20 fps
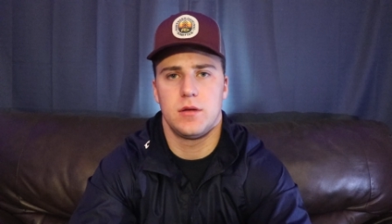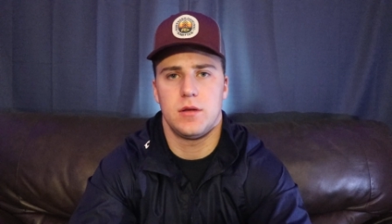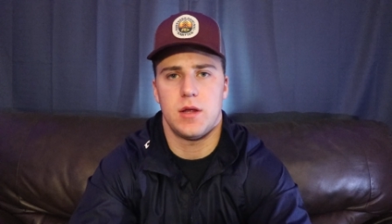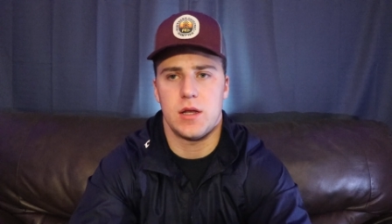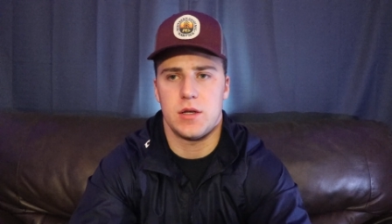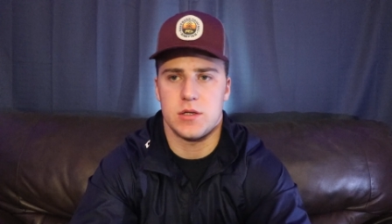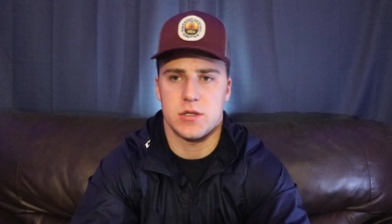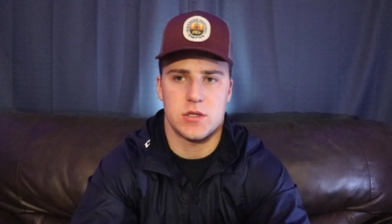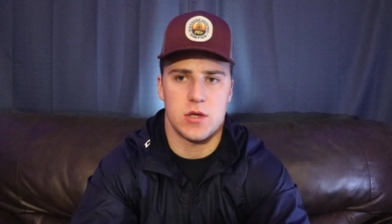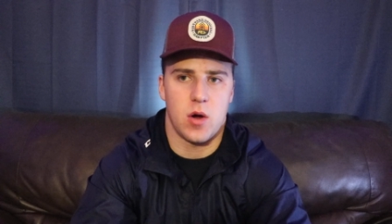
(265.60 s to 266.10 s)

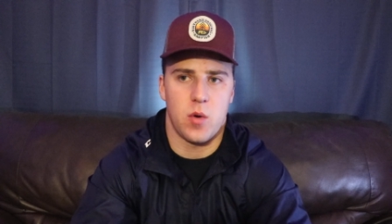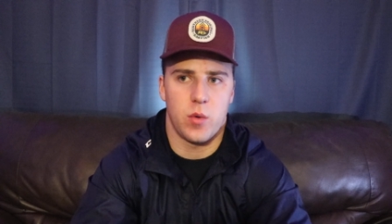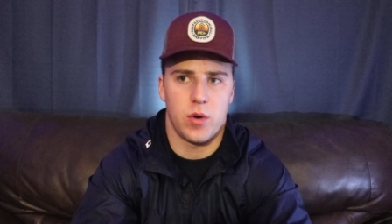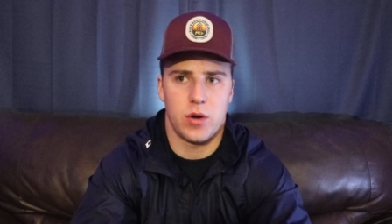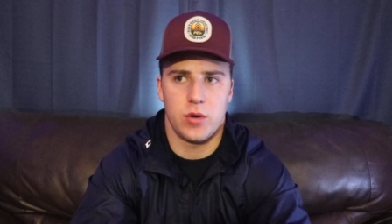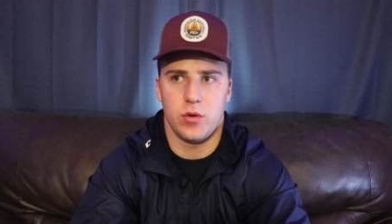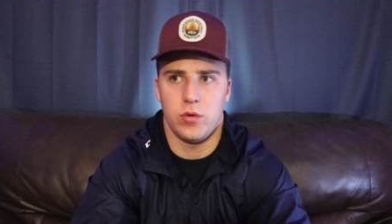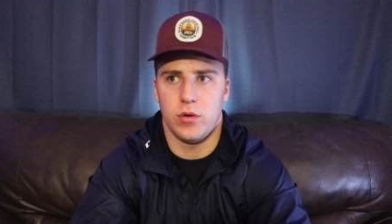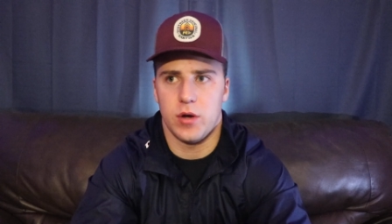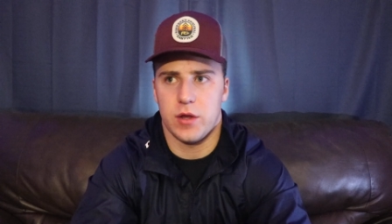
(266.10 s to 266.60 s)
They just don't
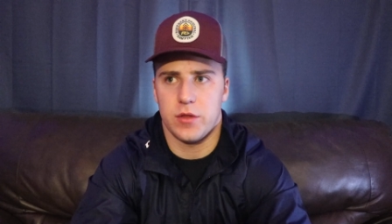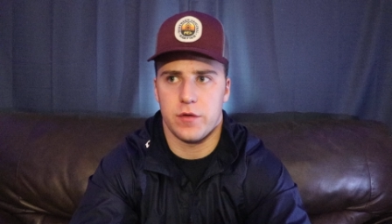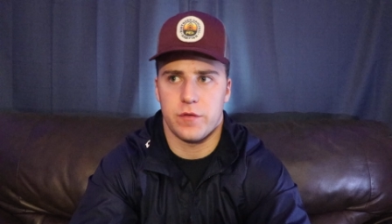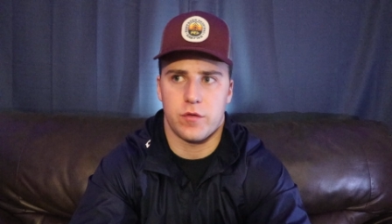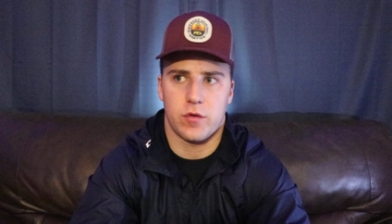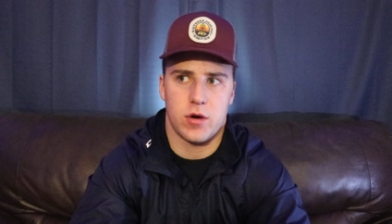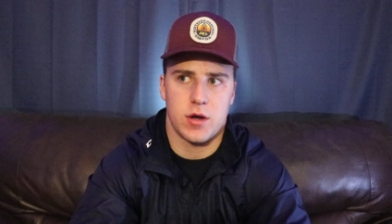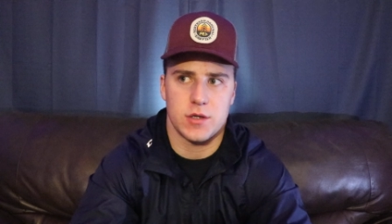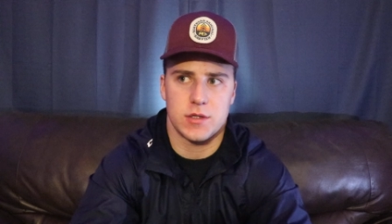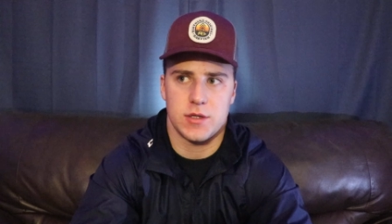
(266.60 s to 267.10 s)
want to do nothing
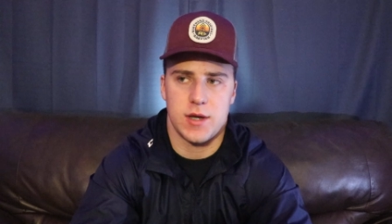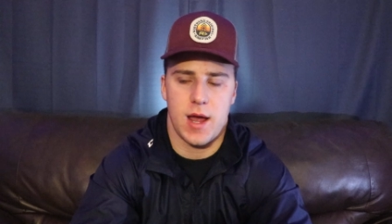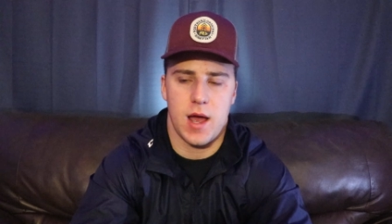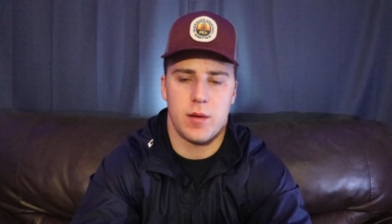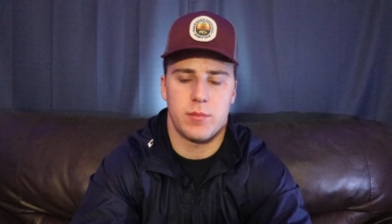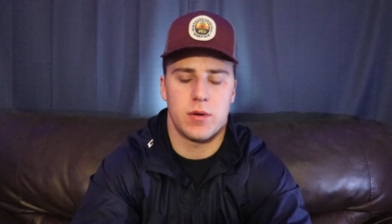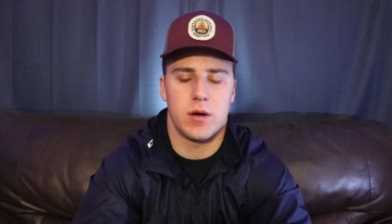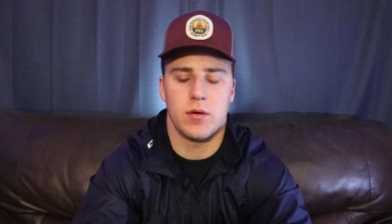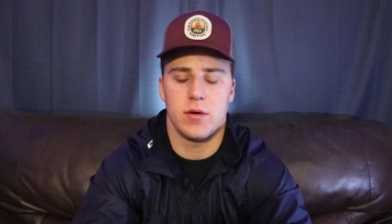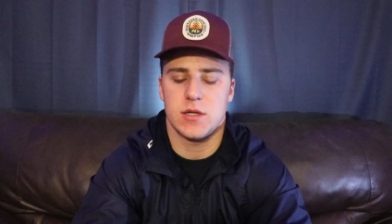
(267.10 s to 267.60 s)
for us
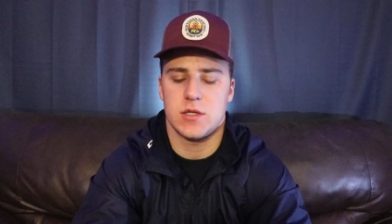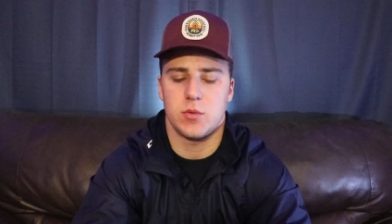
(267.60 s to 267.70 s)
now, bro.